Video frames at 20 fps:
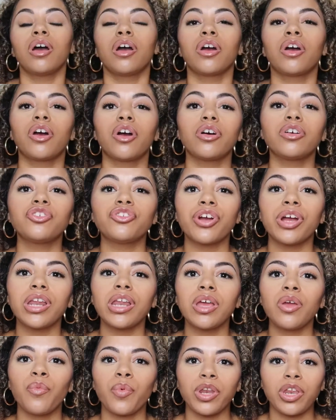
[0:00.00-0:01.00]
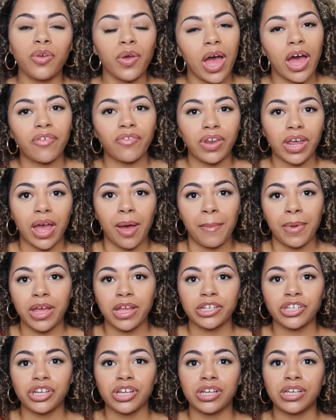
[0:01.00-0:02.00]
Curl training when you have
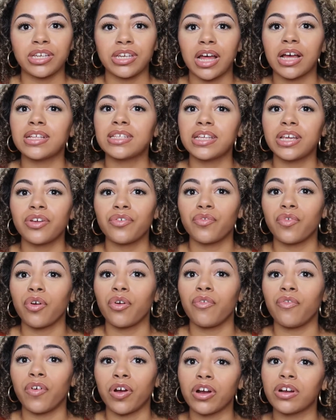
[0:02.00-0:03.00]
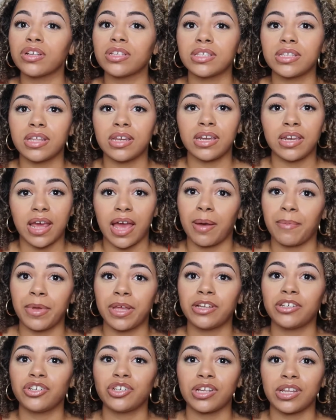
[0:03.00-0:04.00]
damage doesn't reverse the
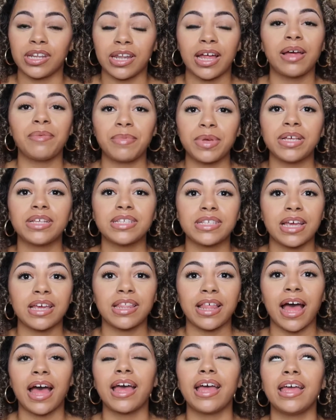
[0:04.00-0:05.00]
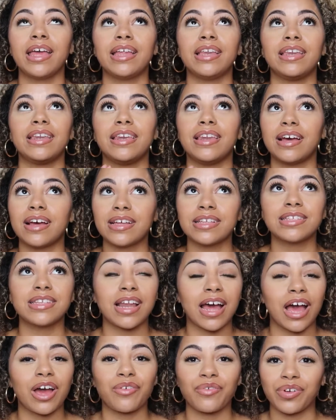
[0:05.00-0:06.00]
damage. Let me say that. It does
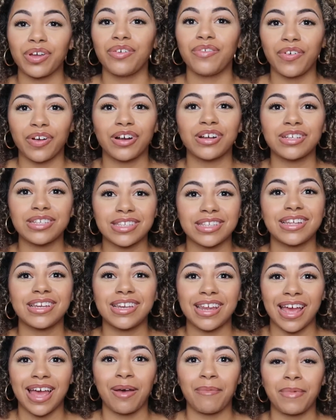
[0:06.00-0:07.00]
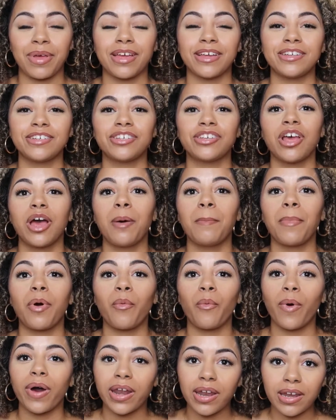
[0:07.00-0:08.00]
not reverse the damage. But
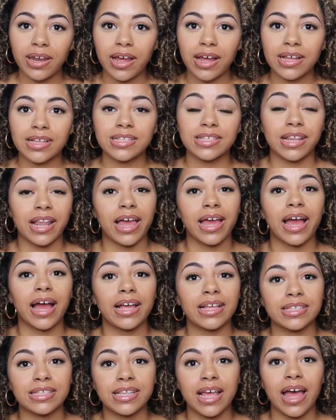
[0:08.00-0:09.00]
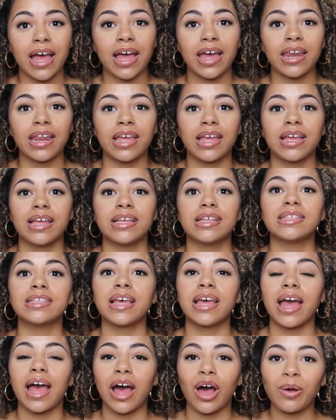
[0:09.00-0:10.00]
what it does, like I said, is
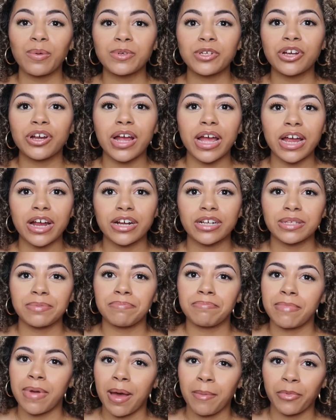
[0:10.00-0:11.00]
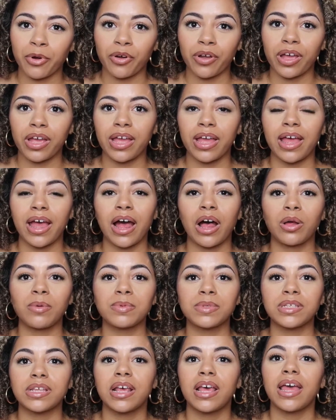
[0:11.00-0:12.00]
it helps your hair's memory. It
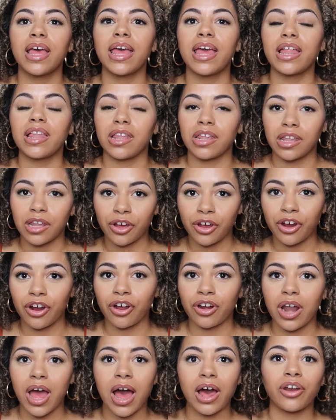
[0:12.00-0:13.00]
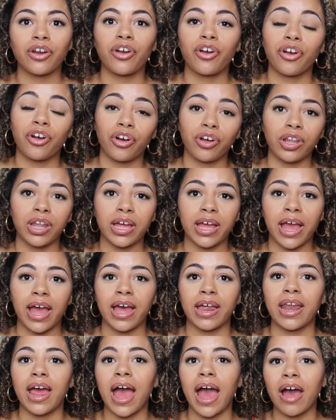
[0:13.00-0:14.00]
helps it learn how to curl
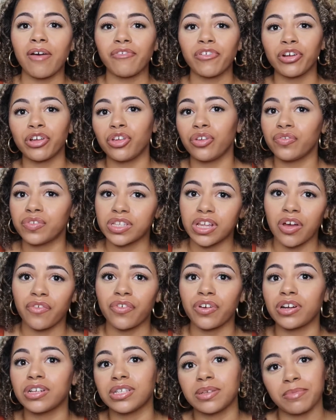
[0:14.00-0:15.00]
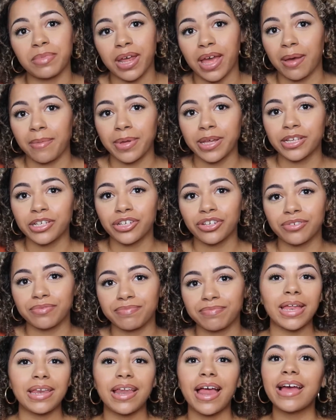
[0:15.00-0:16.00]
again after you've suffered some damage.
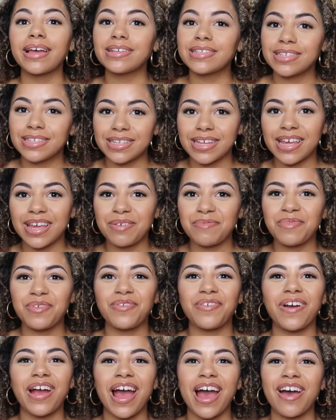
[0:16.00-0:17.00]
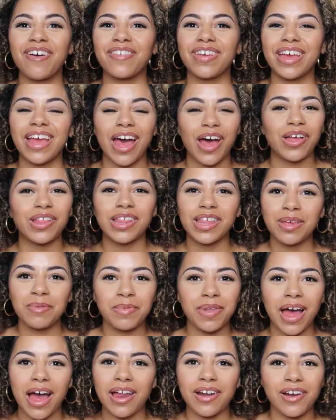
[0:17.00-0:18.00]
My next tip for having healthy
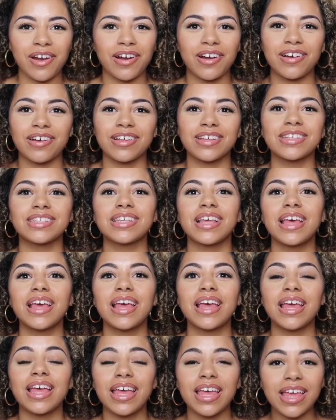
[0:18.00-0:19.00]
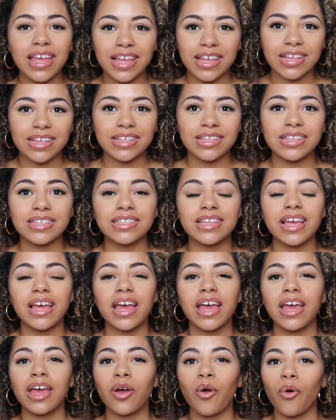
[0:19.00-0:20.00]
blonde curls is
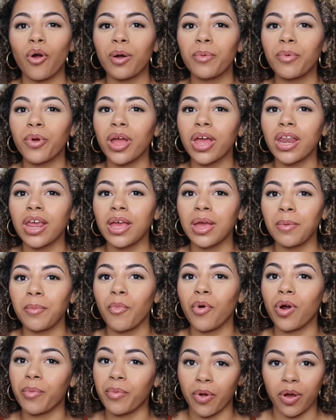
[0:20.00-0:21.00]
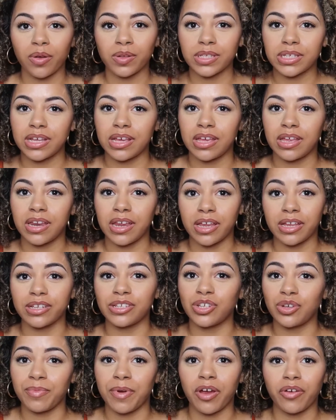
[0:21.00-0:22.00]
incorporating more protein
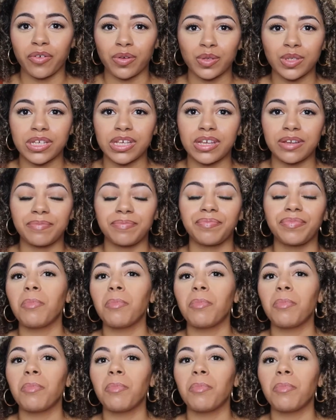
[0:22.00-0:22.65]
into my routine.